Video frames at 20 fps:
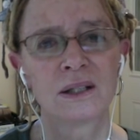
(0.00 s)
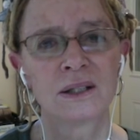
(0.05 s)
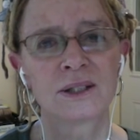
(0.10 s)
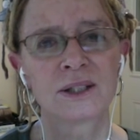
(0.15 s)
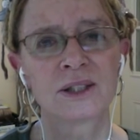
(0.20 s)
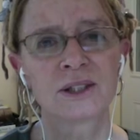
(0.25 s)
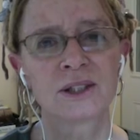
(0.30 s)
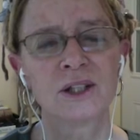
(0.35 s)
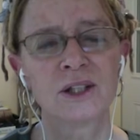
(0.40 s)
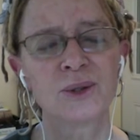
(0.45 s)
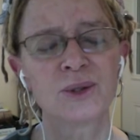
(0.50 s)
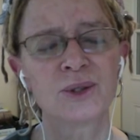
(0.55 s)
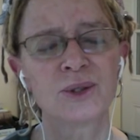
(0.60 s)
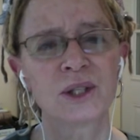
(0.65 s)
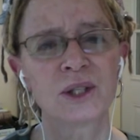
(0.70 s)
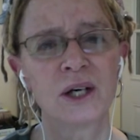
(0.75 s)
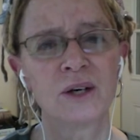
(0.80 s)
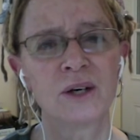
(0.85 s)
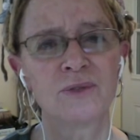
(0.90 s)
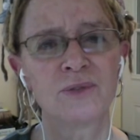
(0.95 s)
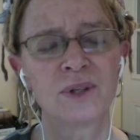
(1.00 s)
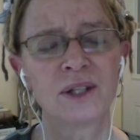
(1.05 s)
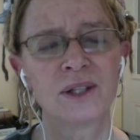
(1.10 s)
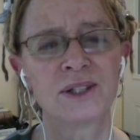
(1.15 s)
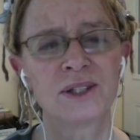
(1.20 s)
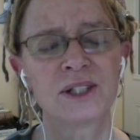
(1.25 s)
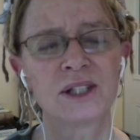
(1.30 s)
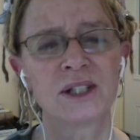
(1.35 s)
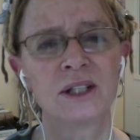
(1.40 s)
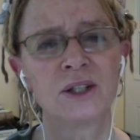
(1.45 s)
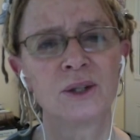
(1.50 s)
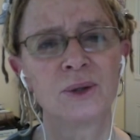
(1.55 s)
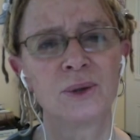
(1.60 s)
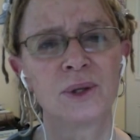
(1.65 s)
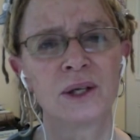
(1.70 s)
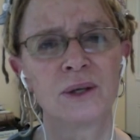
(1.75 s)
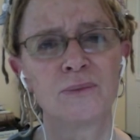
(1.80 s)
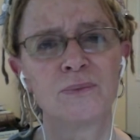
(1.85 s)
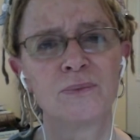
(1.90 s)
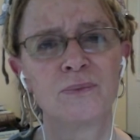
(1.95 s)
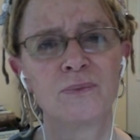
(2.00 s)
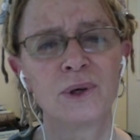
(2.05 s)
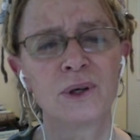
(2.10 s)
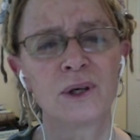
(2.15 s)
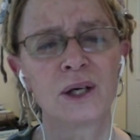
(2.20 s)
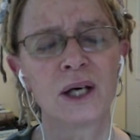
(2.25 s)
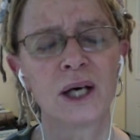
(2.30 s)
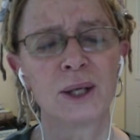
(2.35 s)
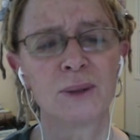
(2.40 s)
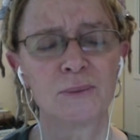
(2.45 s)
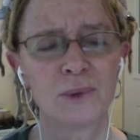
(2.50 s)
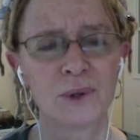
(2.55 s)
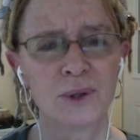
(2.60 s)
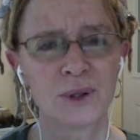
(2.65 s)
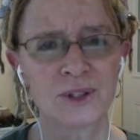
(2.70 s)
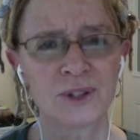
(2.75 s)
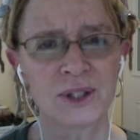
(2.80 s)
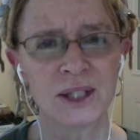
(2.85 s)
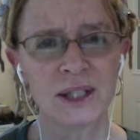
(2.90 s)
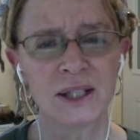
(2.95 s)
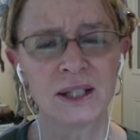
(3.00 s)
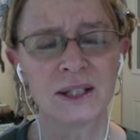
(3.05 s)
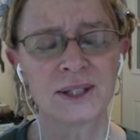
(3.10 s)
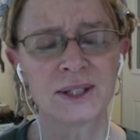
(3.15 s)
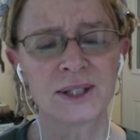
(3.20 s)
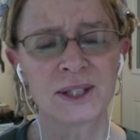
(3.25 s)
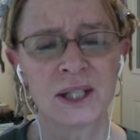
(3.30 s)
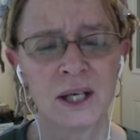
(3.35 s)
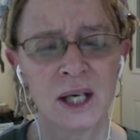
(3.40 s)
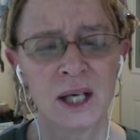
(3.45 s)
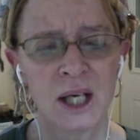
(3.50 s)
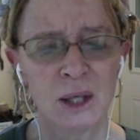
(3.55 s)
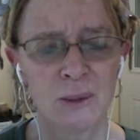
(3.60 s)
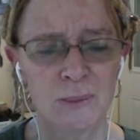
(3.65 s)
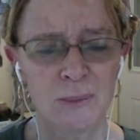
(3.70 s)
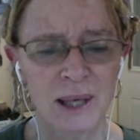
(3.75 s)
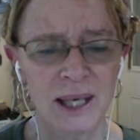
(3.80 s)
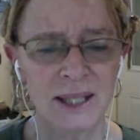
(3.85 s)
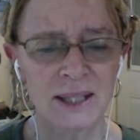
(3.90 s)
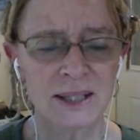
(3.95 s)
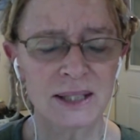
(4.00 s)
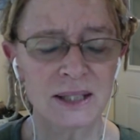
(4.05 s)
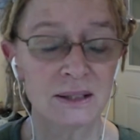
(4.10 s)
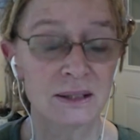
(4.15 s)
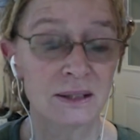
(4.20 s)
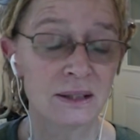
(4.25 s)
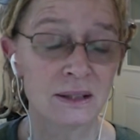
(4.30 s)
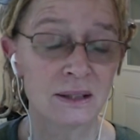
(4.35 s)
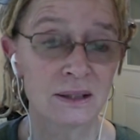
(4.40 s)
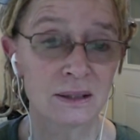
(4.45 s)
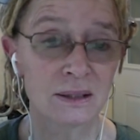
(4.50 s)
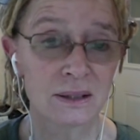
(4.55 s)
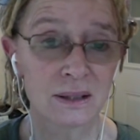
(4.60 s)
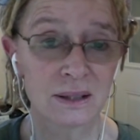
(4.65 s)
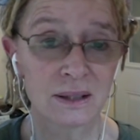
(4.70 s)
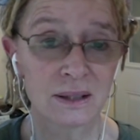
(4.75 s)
so softens you know the book on mercy is based on the